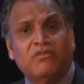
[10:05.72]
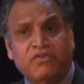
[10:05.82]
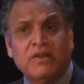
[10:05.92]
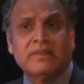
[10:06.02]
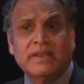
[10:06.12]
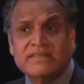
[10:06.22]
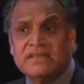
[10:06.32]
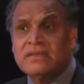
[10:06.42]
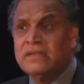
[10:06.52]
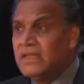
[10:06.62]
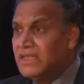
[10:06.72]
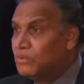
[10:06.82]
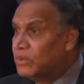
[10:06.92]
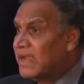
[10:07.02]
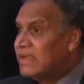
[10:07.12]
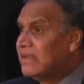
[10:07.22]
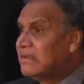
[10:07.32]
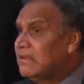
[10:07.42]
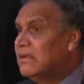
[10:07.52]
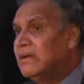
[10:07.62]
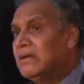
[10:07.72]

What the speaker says: further as a united